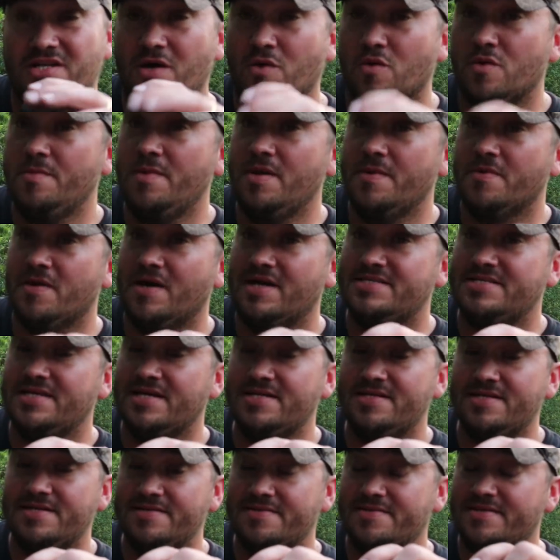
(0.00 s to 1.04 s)
Now remember, I
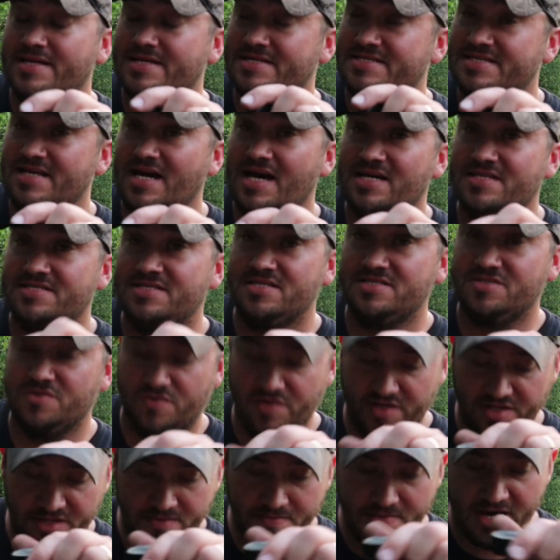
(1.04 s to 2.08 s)
say the size doesn't
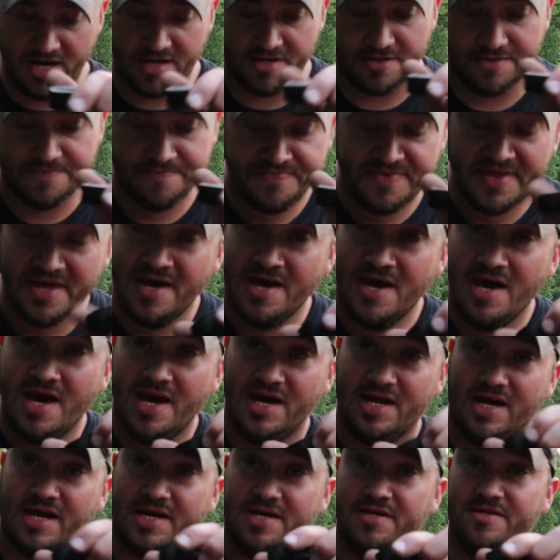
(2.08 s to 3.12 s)
really matter,
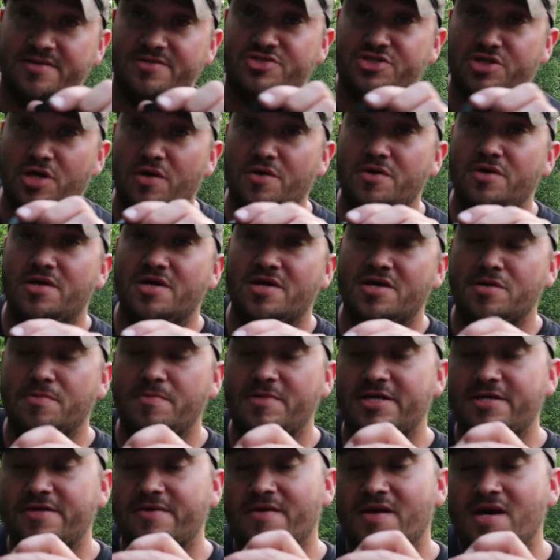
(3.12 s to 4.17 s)
and I can show you here in a
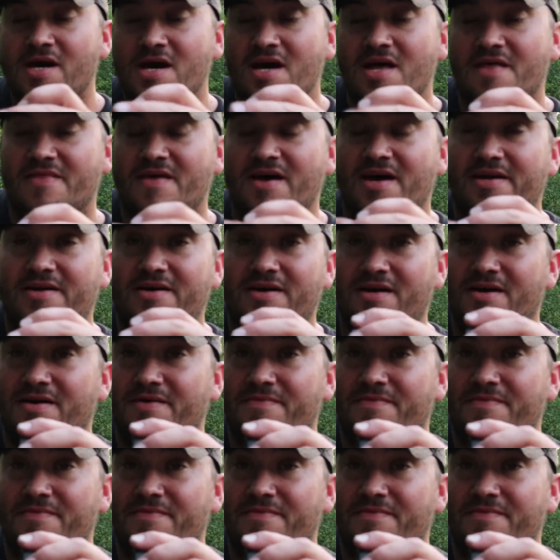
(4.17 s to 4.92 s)
minute that